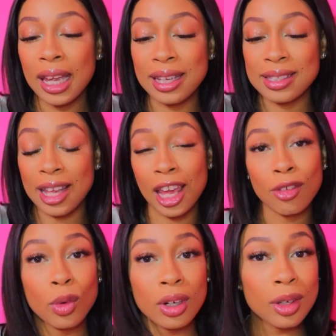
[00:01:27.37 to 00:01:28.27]
It's
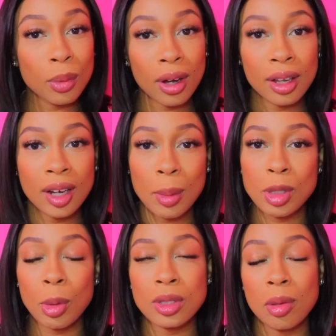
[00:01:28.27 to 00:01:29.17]
8:41. I'm
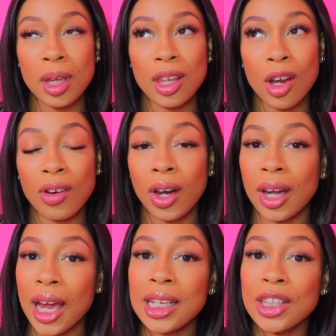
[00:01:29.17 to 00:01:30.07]
supposed to be there
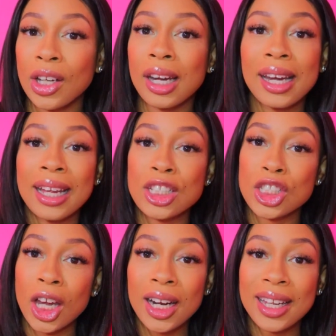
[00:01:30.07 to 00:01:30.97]
around 9:30 to get
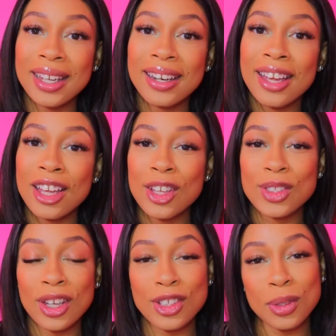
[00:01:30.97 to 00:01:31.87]
started.
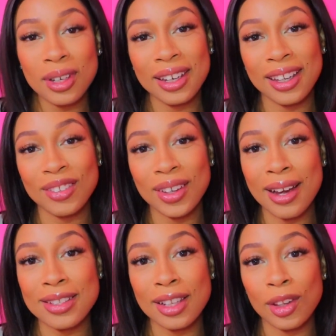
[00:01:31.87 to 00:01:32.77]
So I just wanted to give you
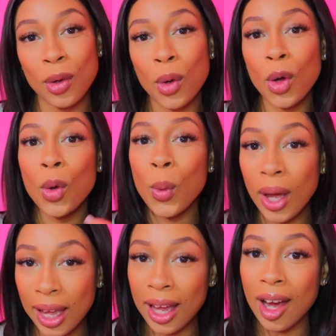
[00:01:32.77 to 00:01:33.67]
guys a little
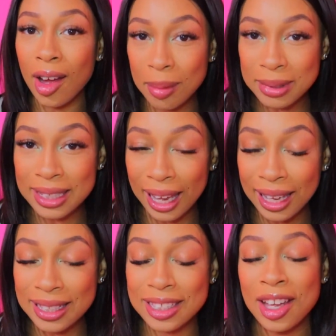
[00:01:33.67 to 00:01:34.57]
quick
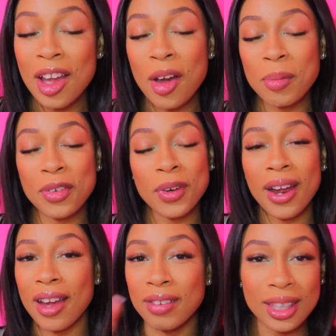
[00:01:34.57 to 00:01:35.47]
update
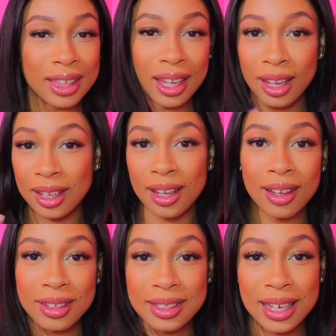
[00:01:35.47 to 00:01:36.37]
before
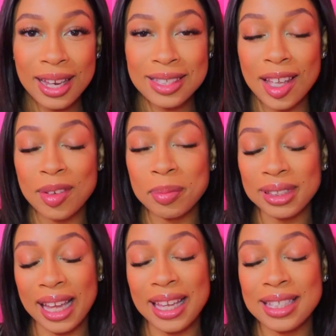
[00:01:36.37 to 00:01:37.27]
everything takes in
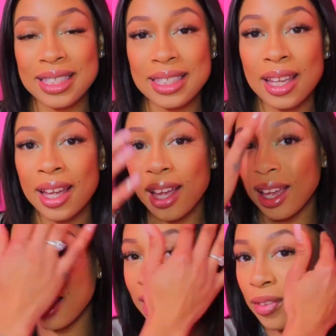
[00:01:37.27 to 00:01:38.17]
place.
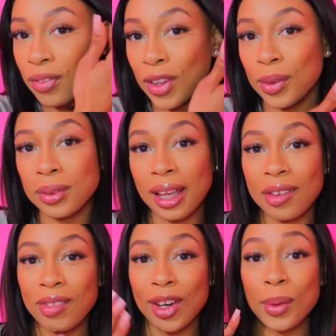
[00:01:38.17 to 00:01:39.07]
If you
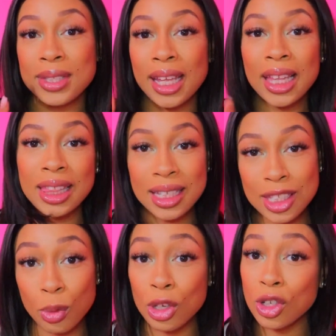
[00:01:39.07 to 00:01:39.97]
like videos like
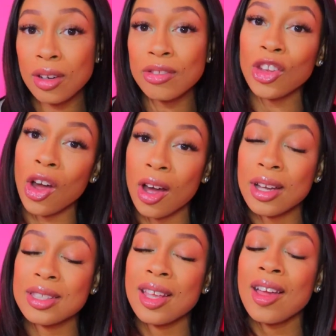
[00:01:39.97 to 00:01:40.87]
this, which are
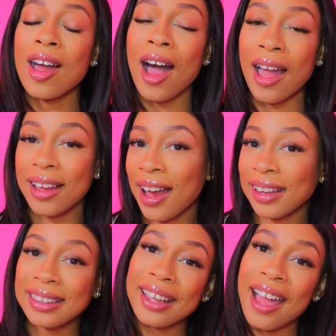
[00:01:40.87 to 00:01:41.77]
vlogs, I
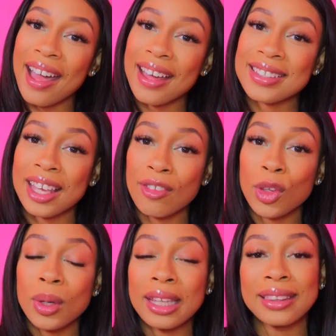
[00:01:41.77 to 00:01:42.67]
kindly ask if
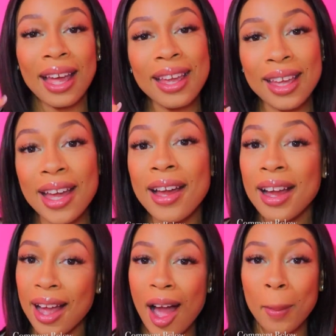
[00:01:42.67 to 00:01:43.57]
you can like,
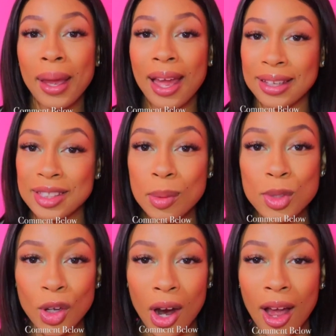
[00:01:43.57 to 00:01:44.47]
comment, and
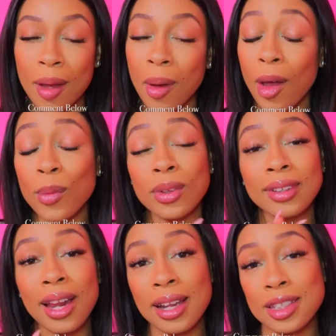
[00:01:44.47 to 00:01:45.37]
subscribe. I will
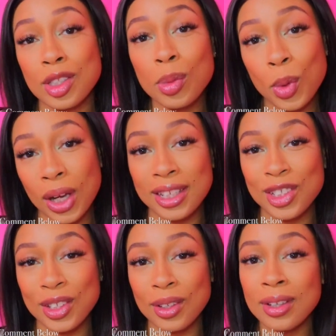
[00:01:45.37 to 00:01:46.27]
not
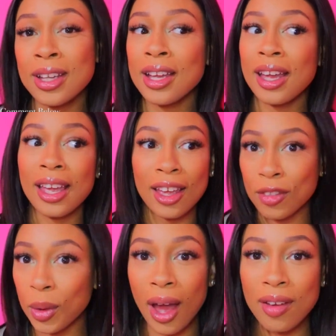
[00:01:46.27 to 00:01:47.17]
disappoint you.
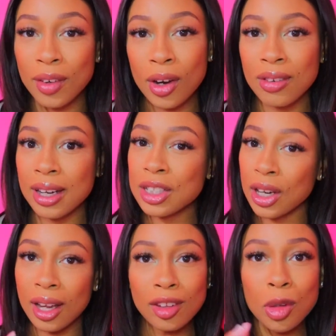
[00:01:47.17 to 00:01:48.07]
If you haven't already,
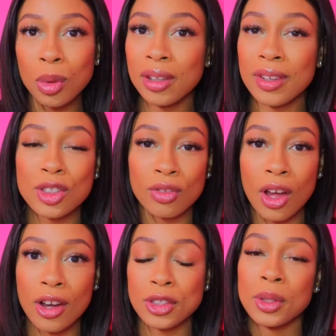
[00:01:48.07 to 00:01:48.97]
check out the previous
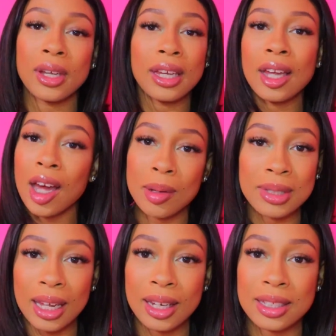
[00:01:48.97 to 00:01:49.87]
vlogs so you can get
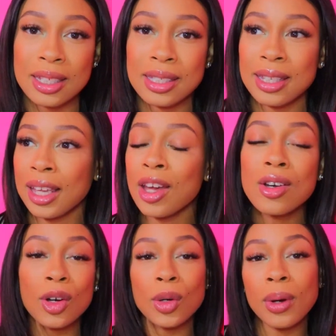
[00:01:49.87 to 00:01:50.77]
updated to see
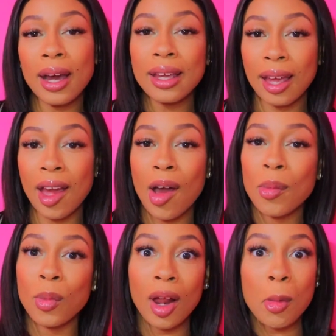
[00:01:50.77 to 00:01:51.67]
who I
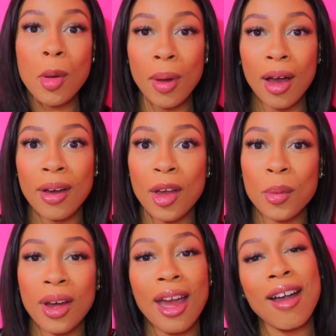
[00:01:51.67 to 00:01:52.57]
am, what I'm about,
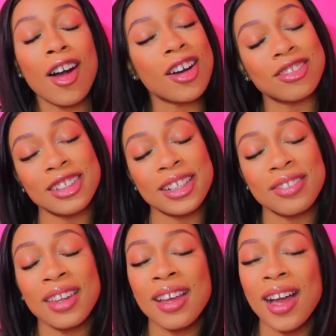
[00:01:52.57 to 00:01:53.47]
and what I
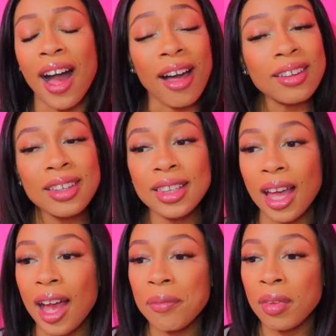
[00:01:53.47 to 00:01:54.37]
offer. Other than
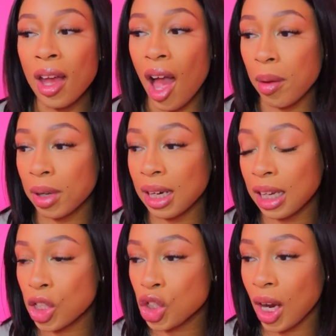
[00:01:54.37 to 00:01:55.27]
that, I'm gonna
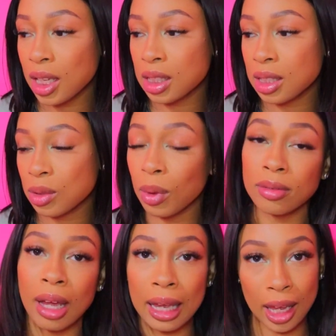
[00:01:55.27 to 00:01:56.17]
get dressed.
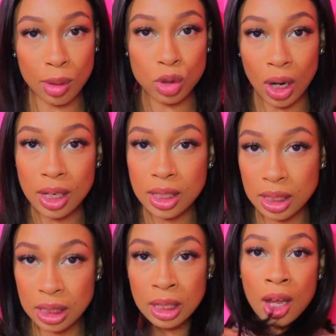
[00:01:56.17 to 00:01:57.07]
Well, I am
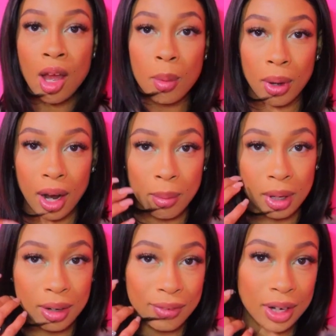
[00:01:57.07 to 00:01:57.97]
dressed, but I'm
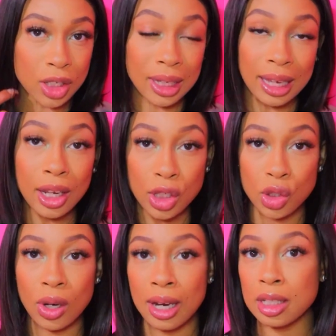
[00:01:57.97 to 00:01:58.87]
gonna finish getting
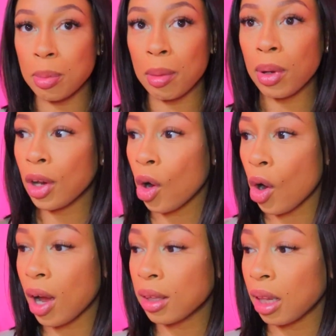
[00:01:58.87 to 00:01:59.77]
dressed by putting
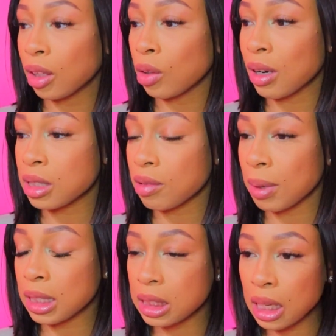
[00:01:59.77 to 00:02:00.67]
on like the rest
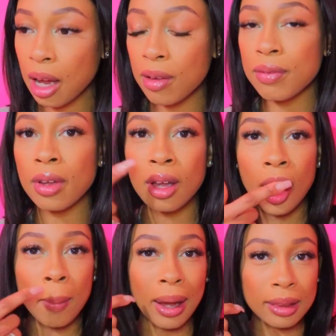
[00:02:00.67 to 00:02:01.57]
of my stuff,
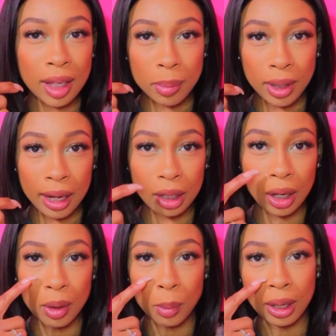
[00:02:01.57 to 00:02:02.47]
my lip
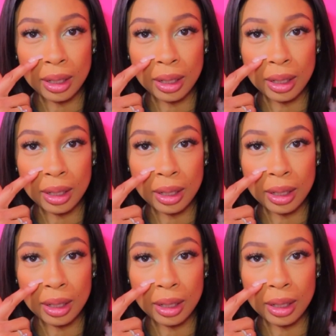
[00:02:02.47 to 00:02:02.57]
liner and